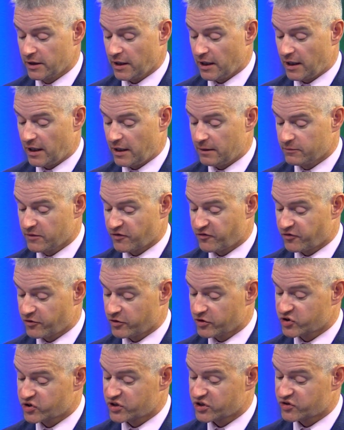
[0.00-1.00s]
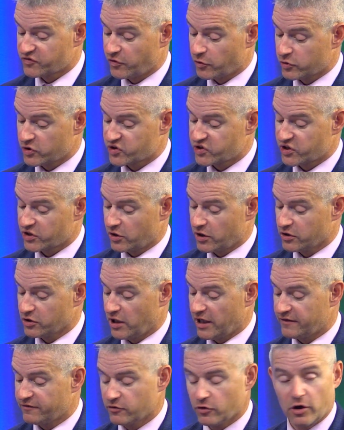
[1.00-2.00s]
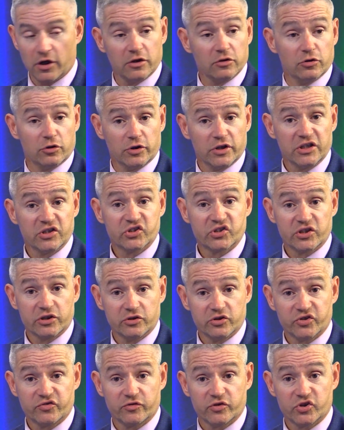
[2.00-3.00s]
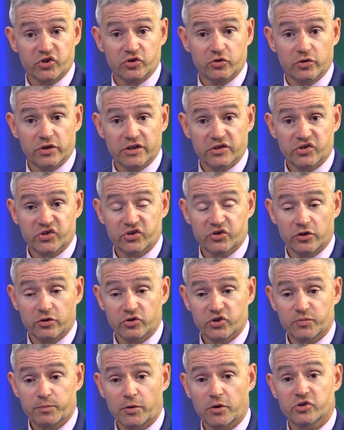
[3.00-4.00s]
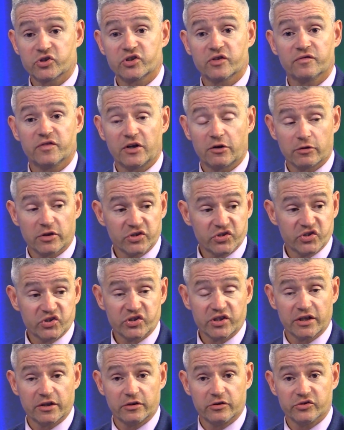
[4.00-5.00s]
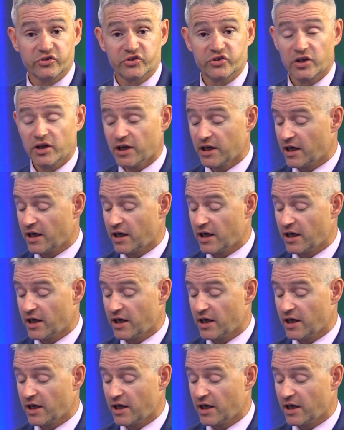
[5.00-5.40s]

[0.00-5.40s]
Um, the first is focusing on lifelong learning skills for students, those perseverance skills,